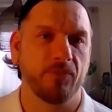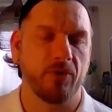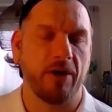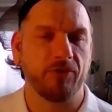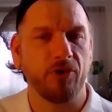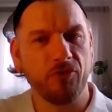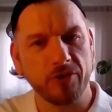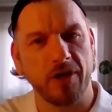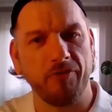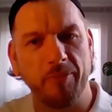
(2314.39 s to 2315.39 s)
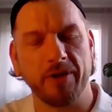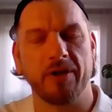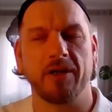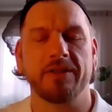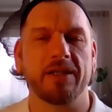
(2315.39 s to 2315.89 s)
So after the first
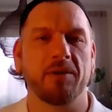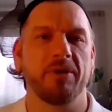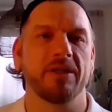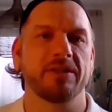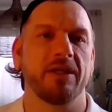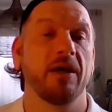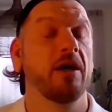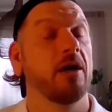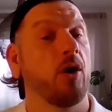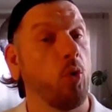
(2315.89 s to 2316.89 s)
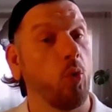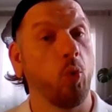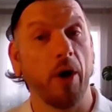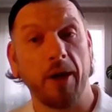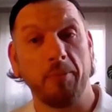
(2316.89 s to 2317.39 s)
government contacted me and said,
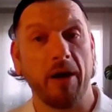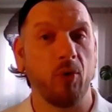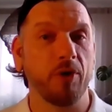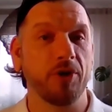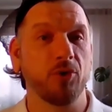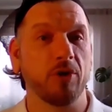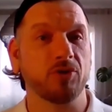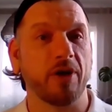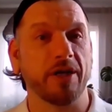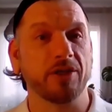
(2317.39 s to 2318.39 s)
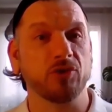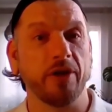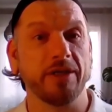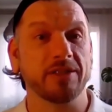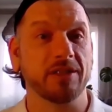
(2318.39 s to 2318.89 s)
what about we do a track and
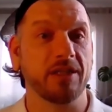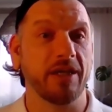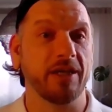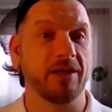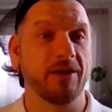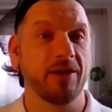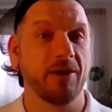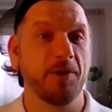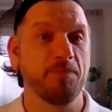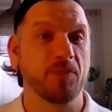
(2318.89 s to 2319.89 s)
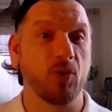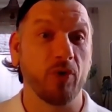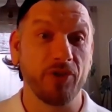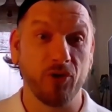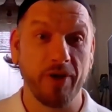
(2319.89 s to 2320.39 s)
trace thing
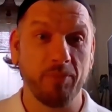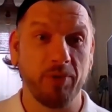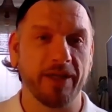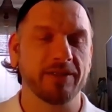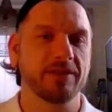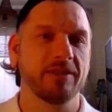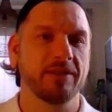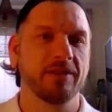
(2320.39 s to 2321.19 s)
with your implants?